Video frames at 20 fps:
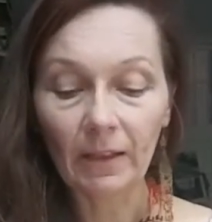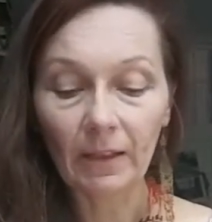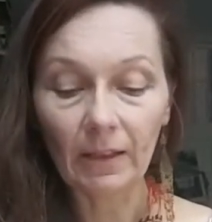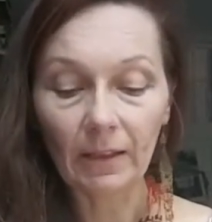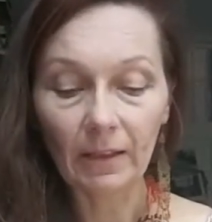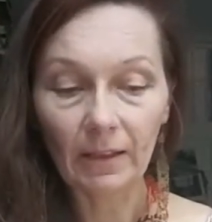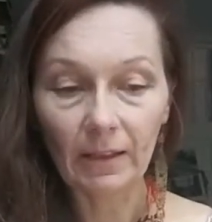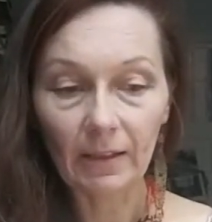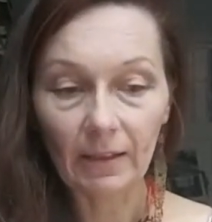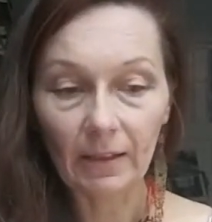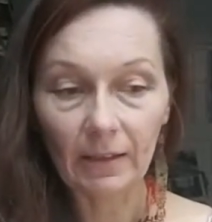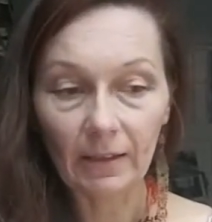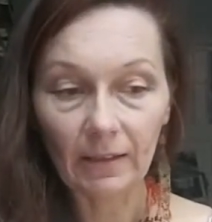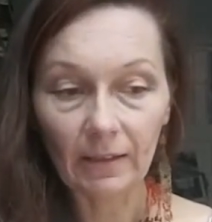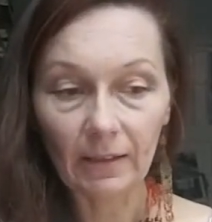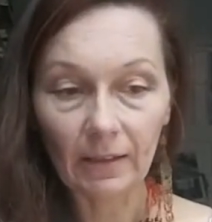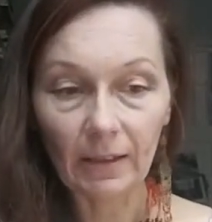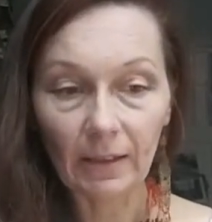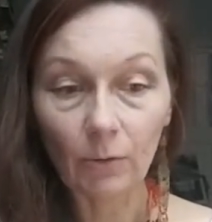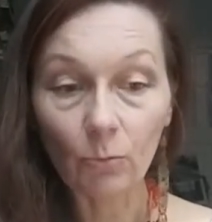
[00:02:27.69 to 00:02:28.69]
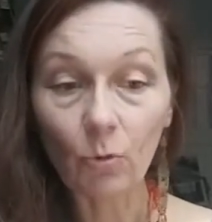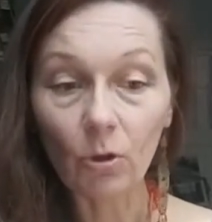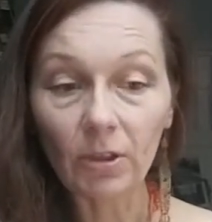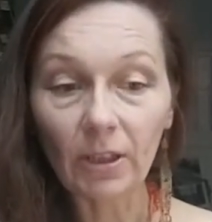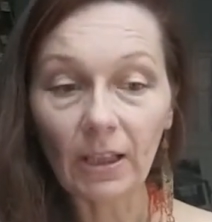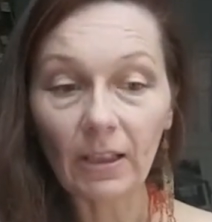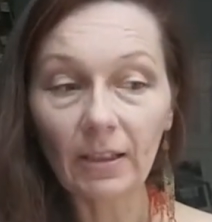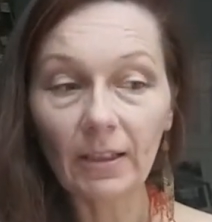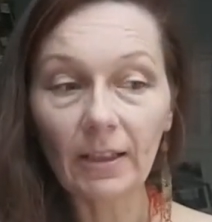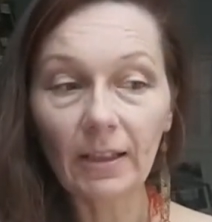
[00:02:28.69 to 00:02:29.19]
and
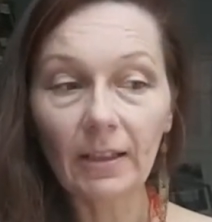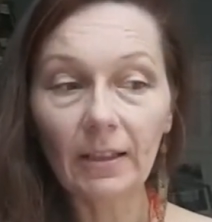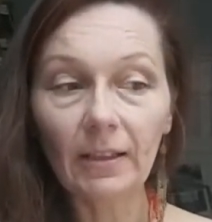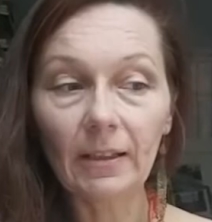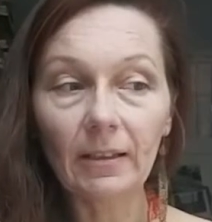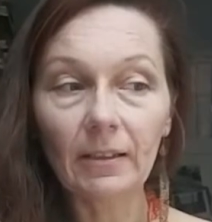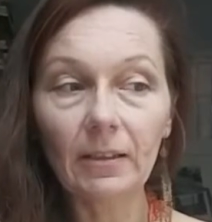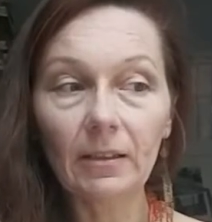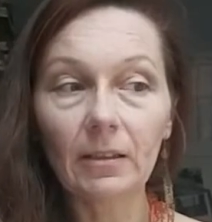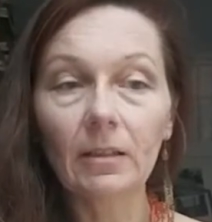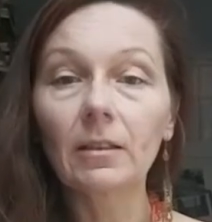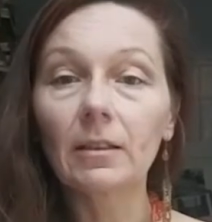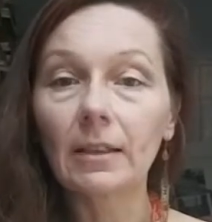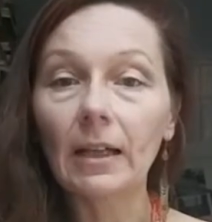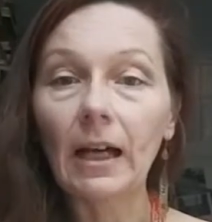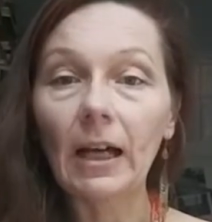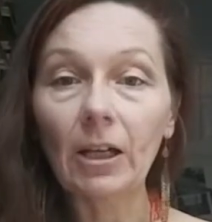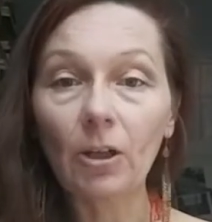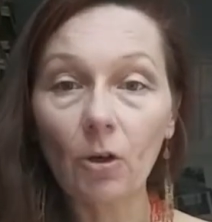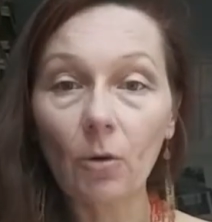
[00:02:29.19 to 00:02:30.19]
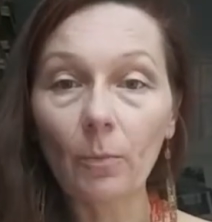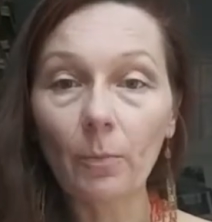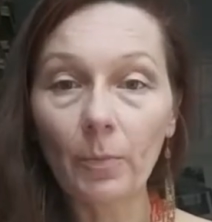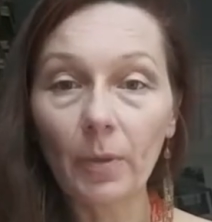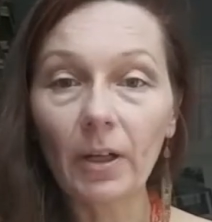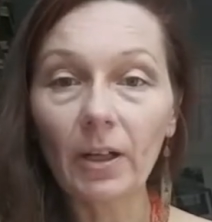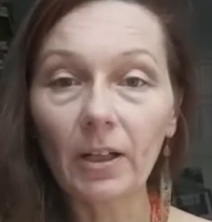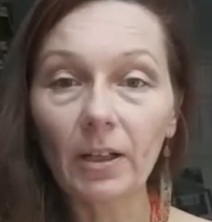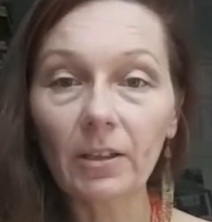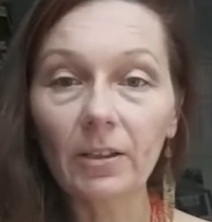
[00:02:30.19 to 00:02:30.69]
what I did, I
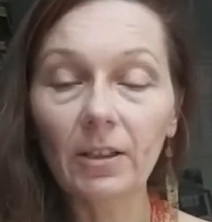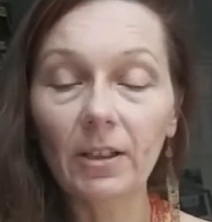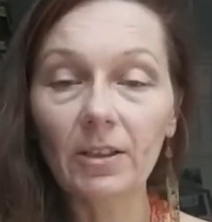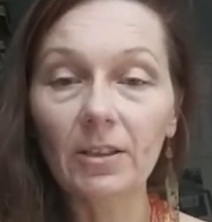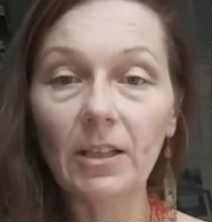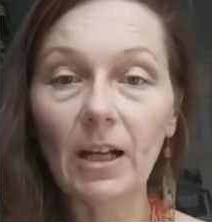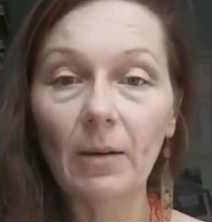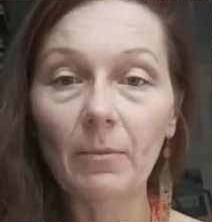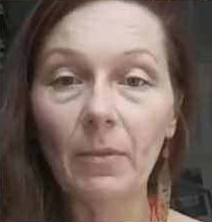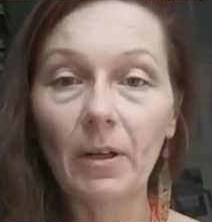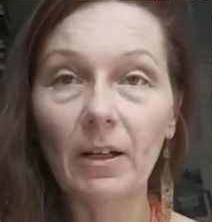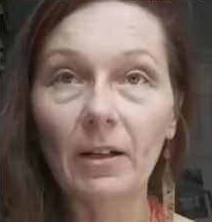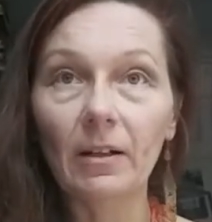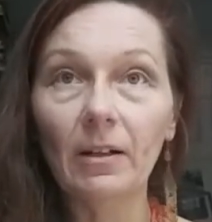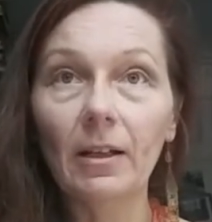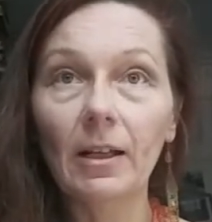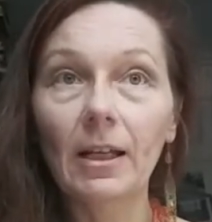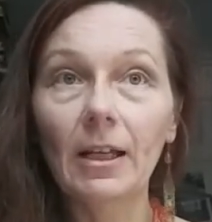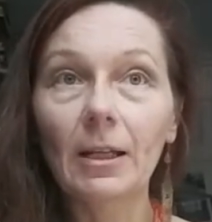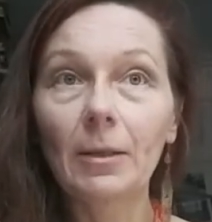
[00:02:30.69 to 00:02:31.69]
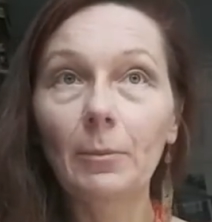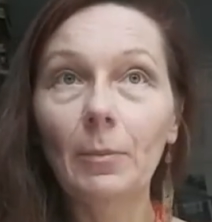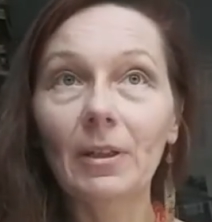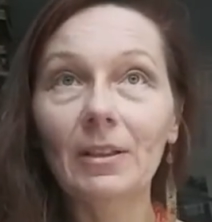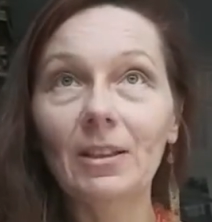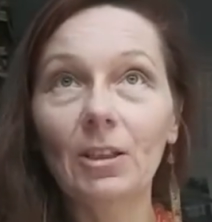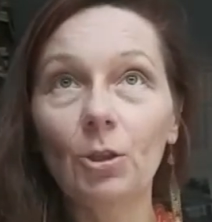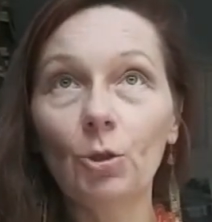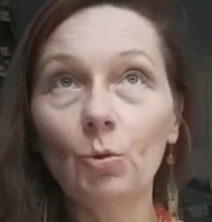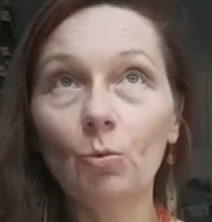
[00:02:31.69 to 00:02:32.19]
compared grammar,
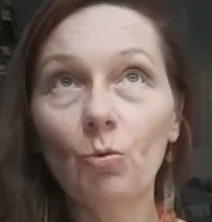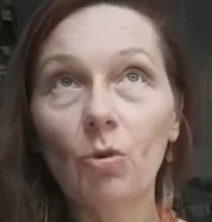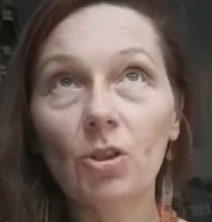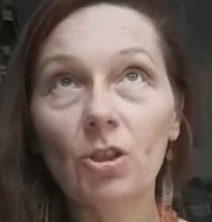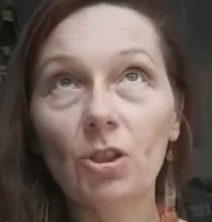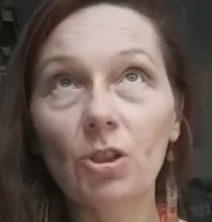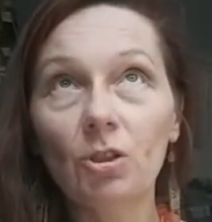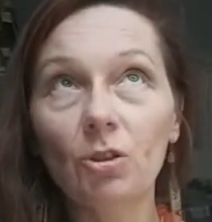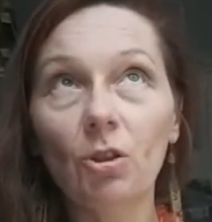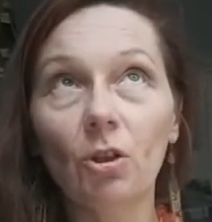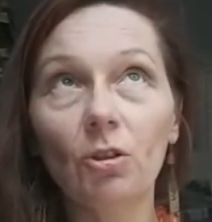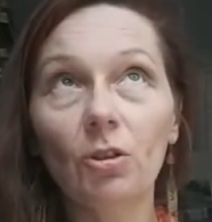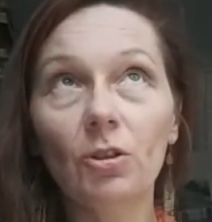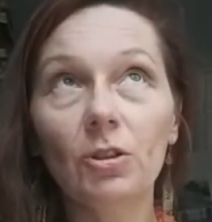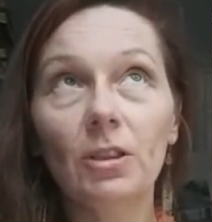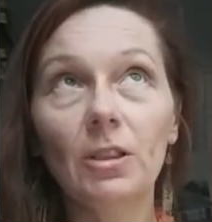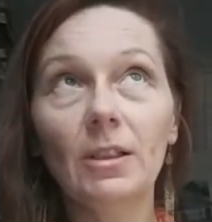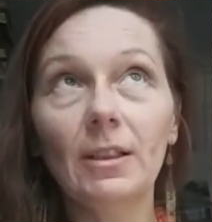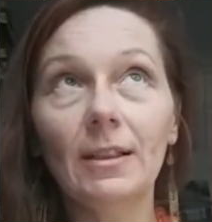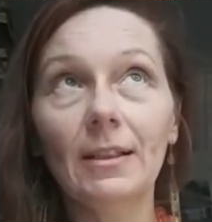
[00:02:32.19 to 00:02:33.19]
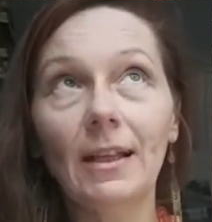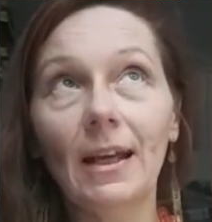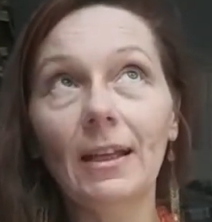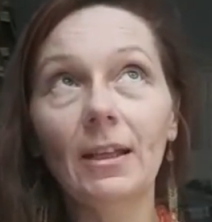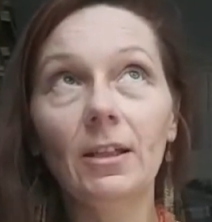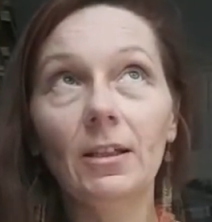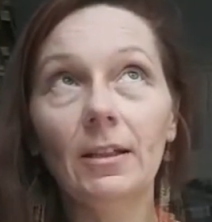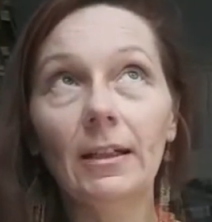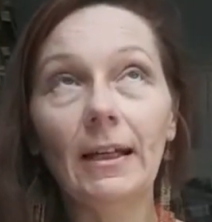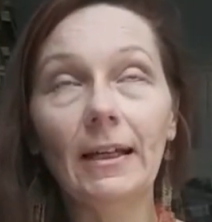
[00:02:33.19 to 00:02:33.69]
but it was not really
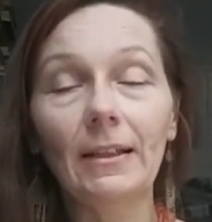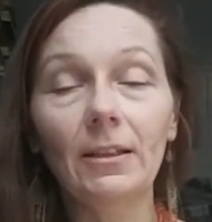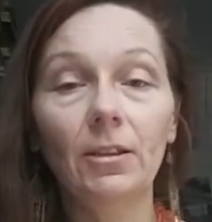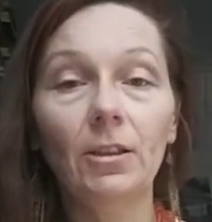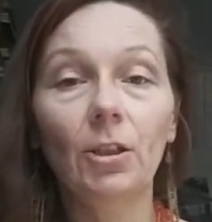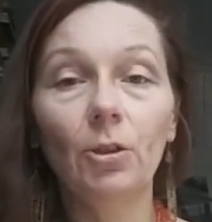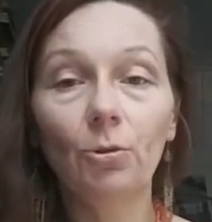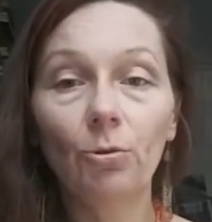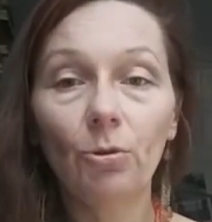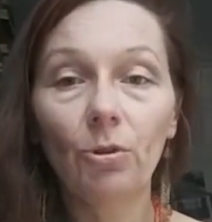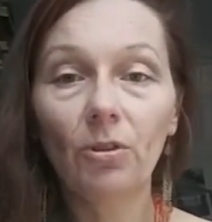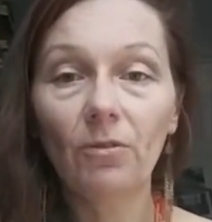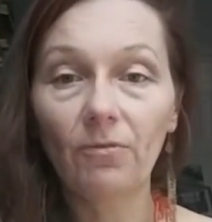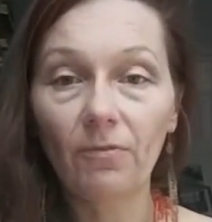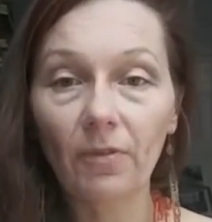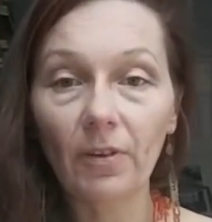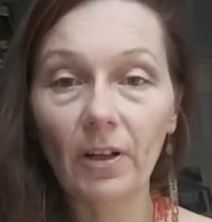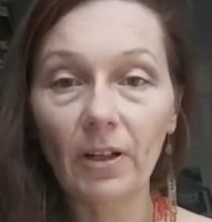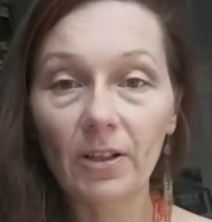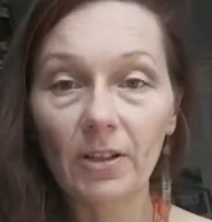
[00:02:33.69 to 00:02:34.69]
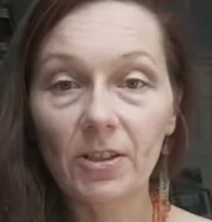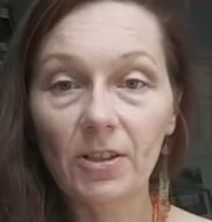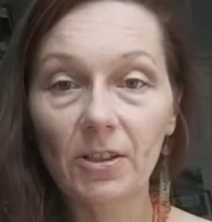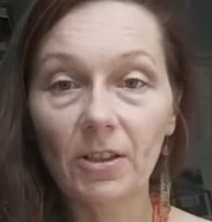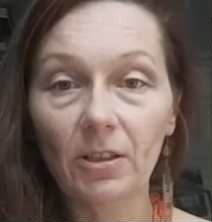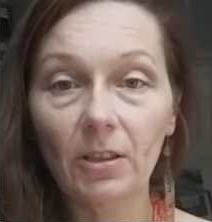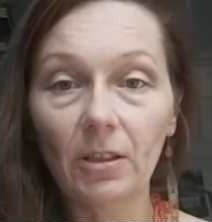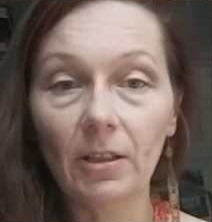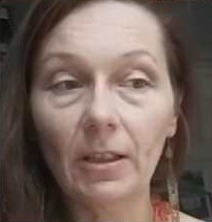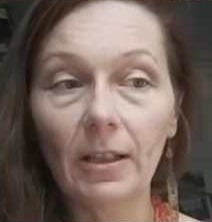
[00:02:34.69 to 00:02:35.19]
like at the
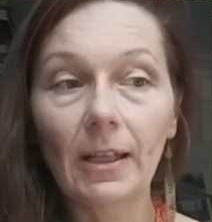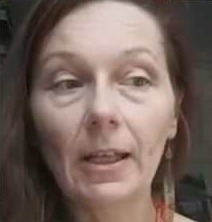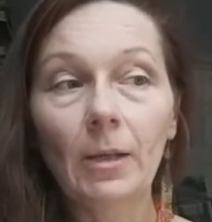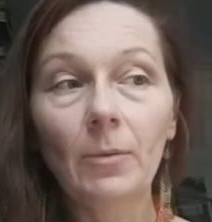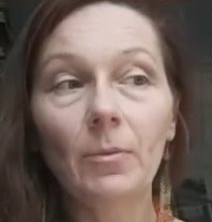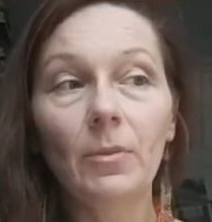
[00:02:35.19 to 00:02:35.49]
university.